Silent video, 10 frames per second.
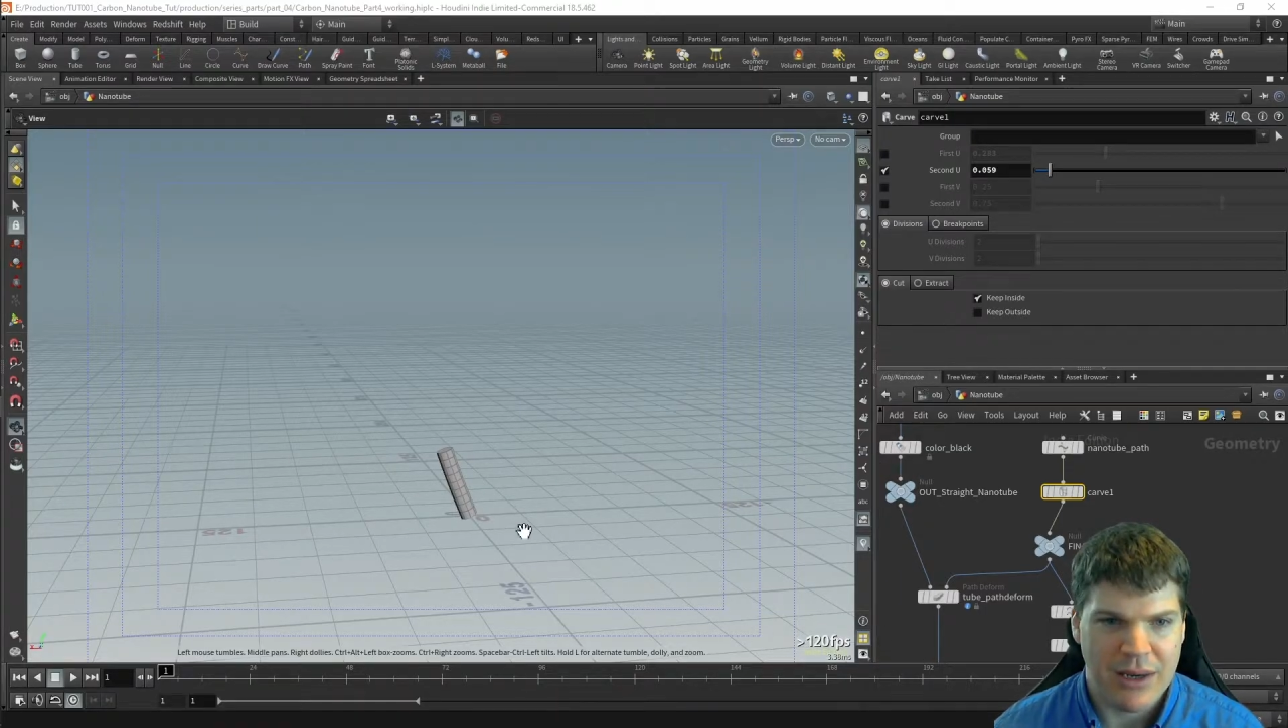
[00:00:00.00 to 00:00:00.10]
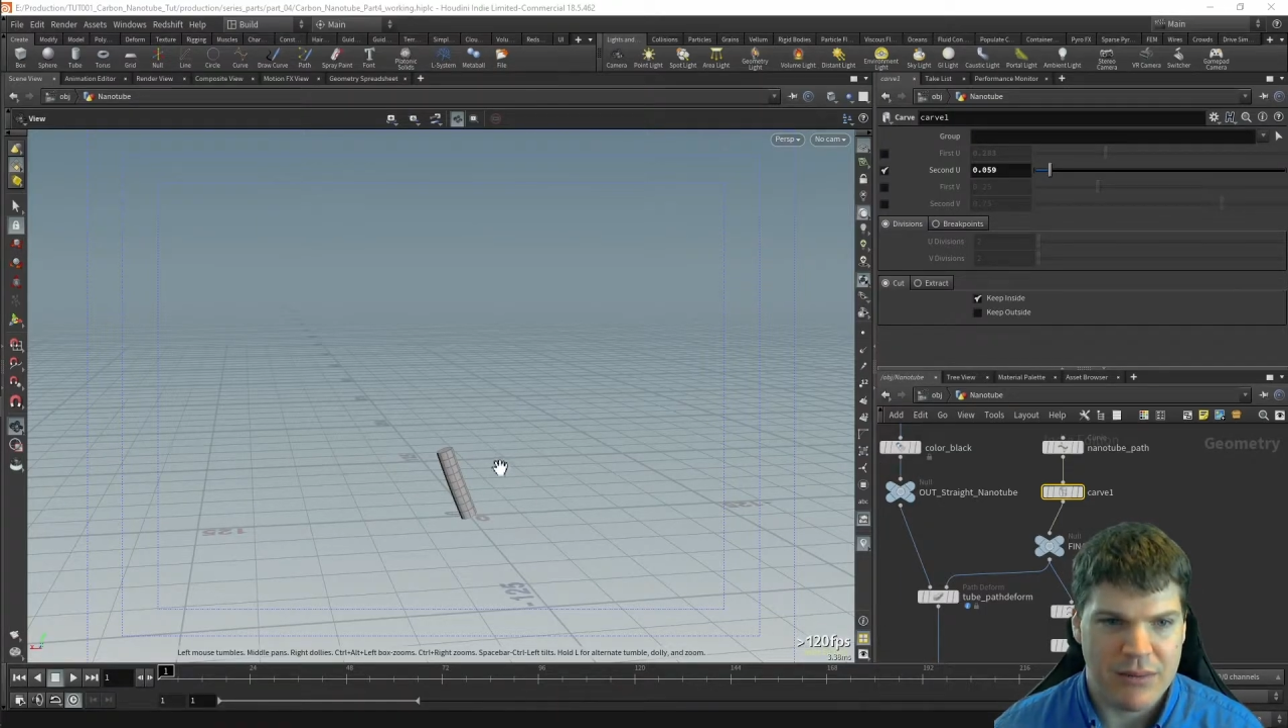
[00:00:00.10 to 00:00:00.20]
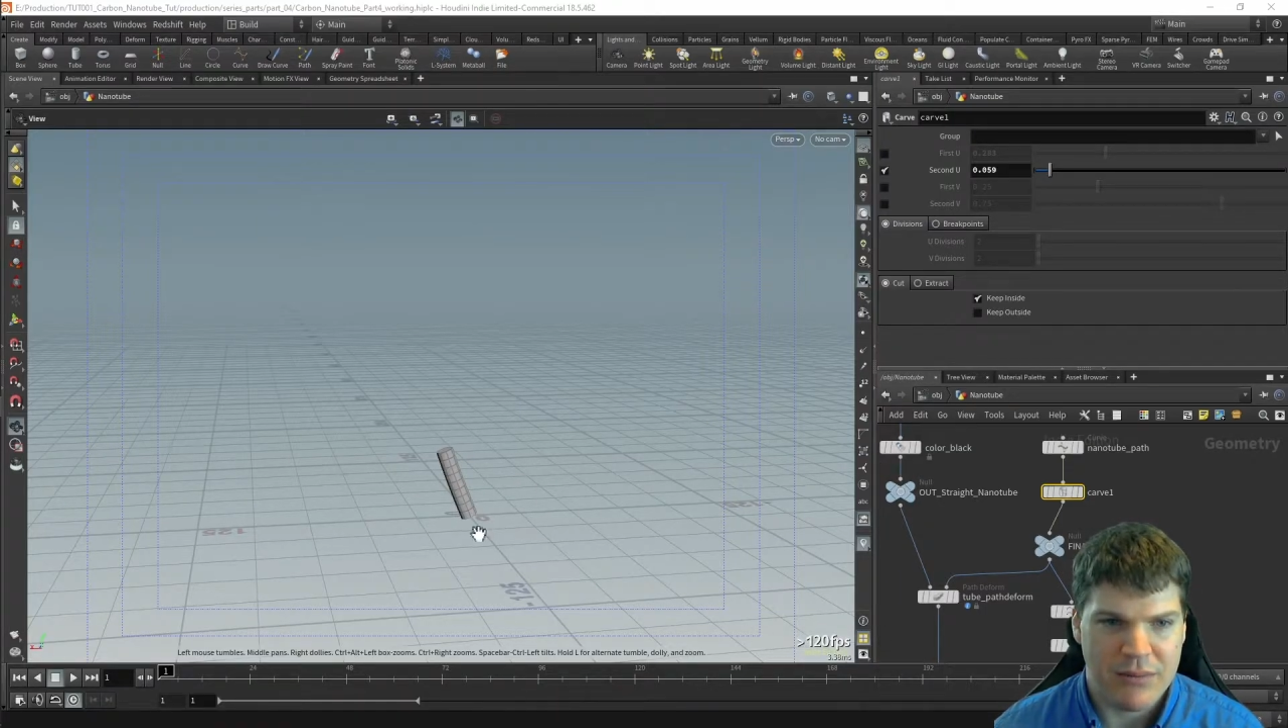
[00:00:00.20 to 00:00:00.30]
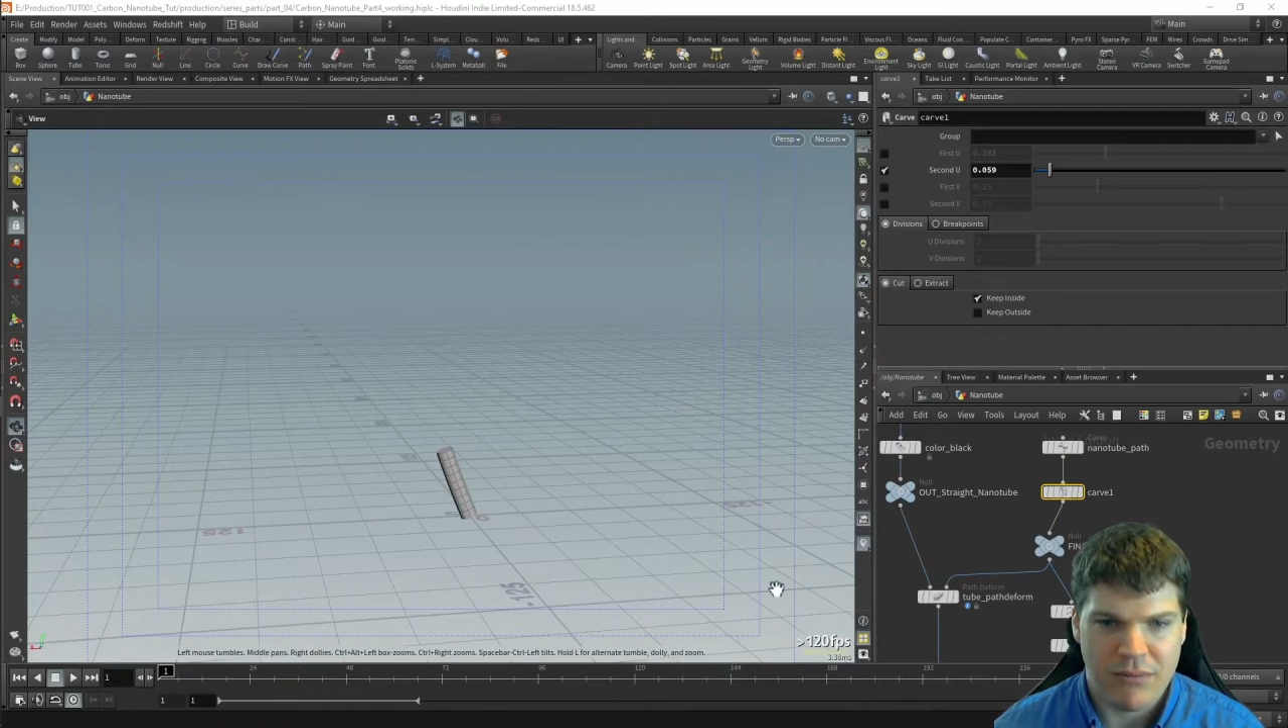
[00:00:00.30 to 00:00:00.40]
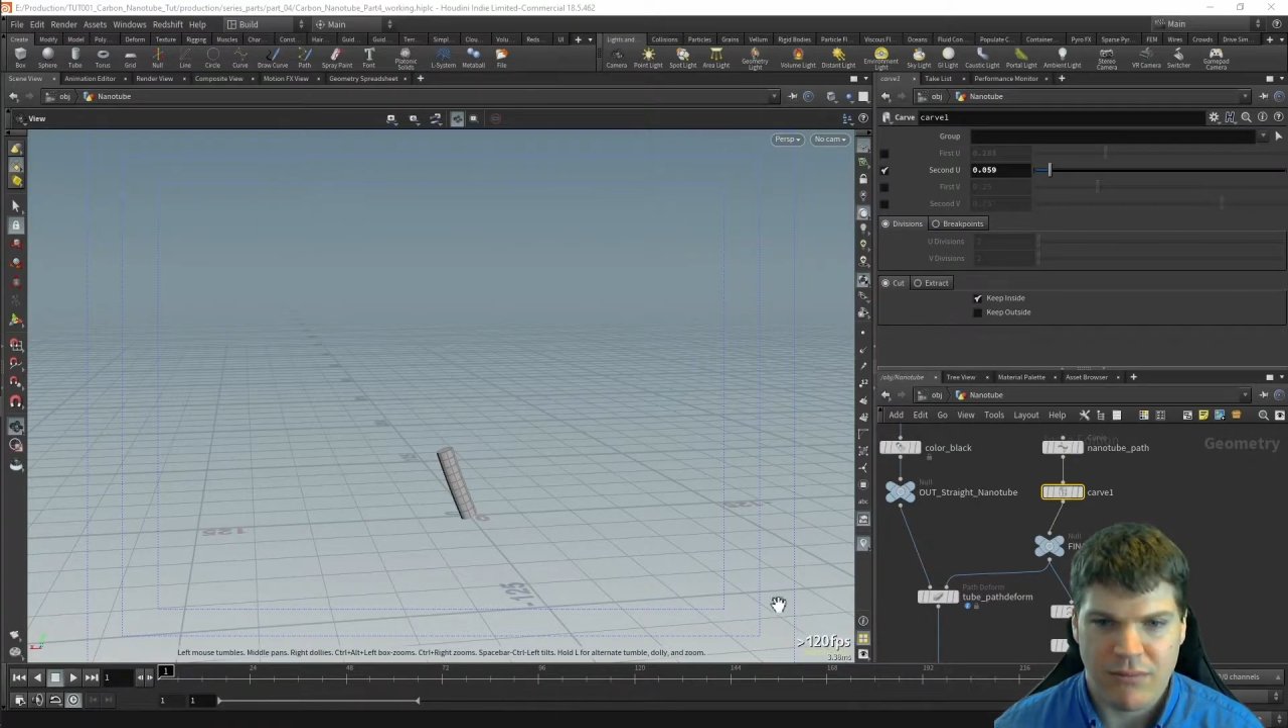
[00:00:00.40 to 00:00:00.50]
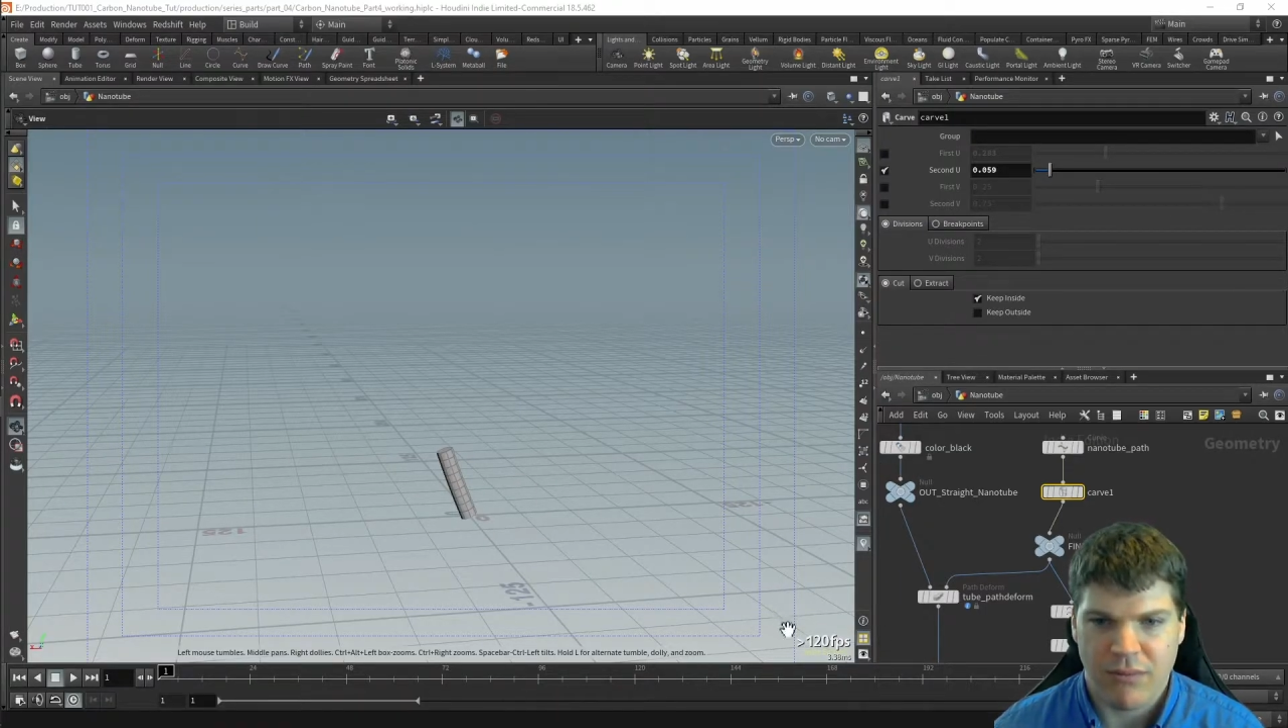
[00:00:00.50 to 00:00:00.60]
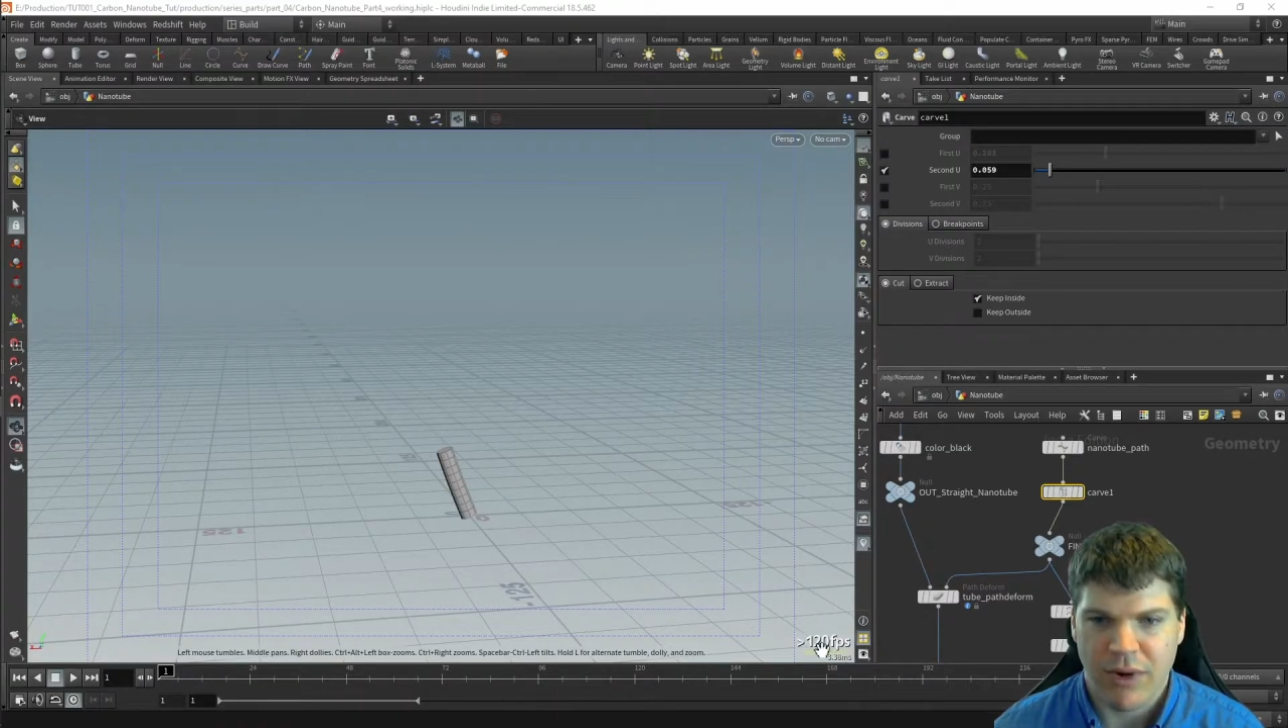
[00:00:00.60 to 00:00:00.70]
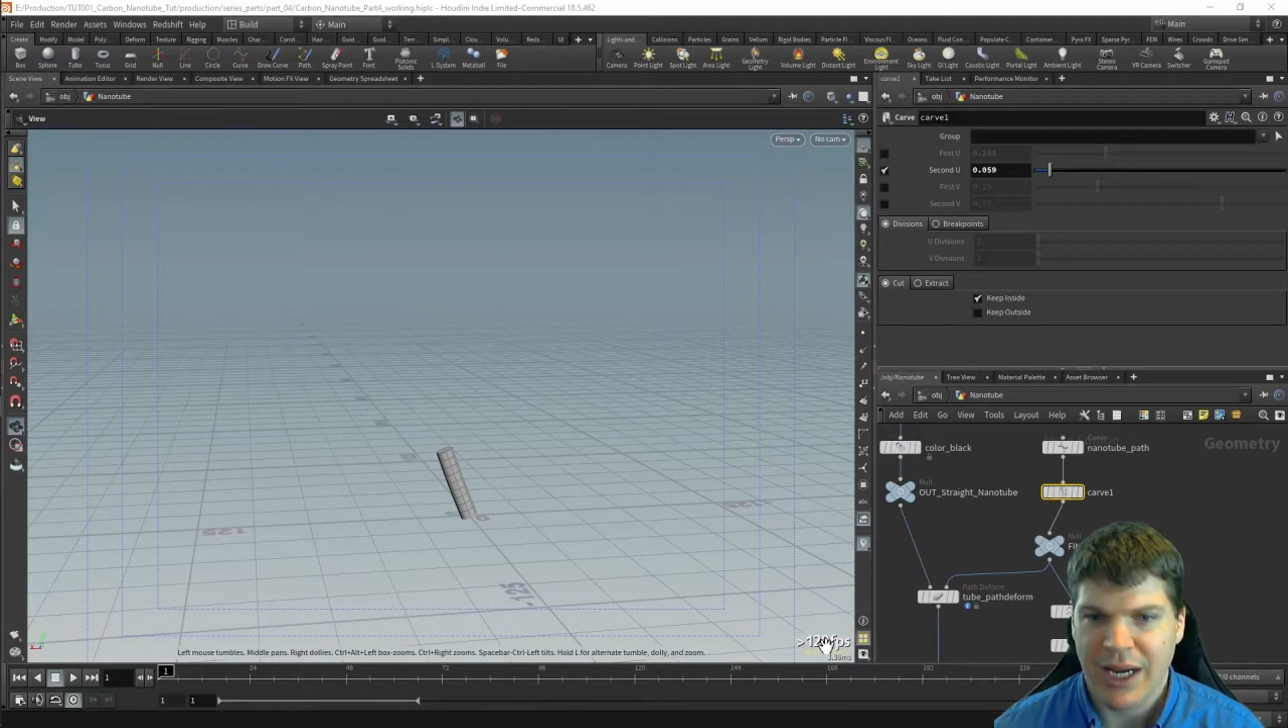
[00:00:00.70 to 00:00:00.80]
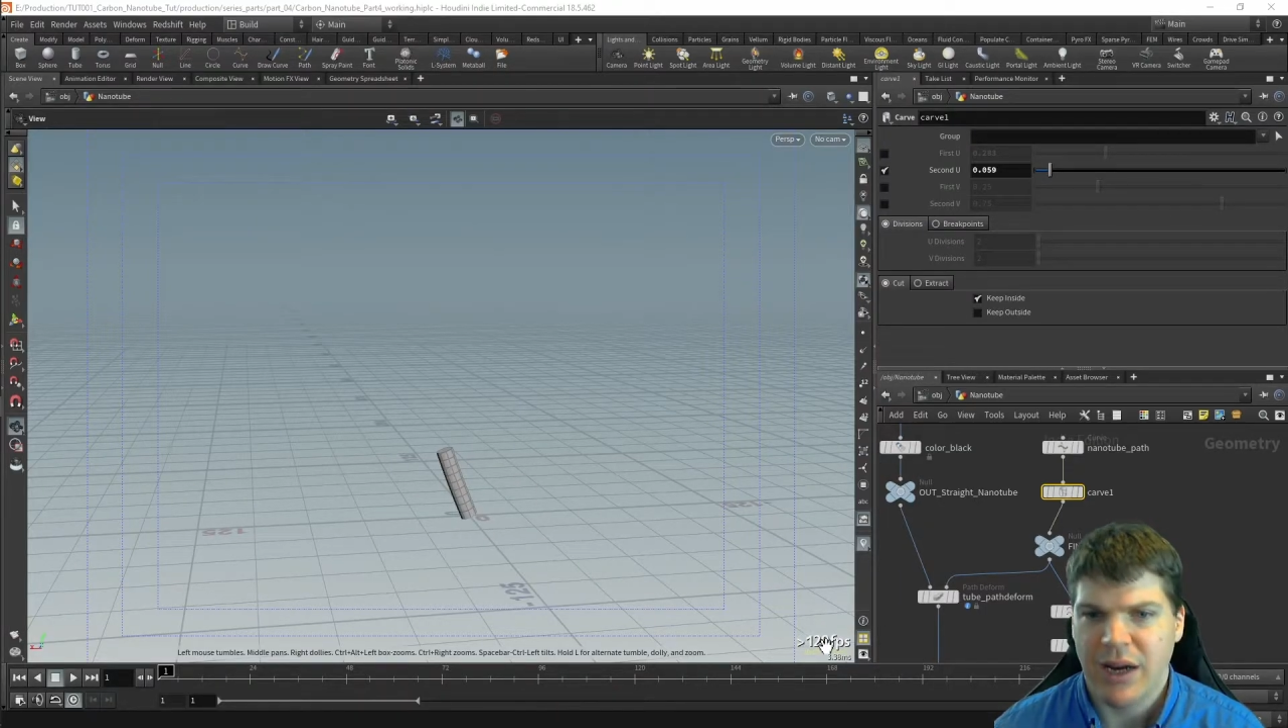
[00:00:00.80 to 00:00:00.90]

and right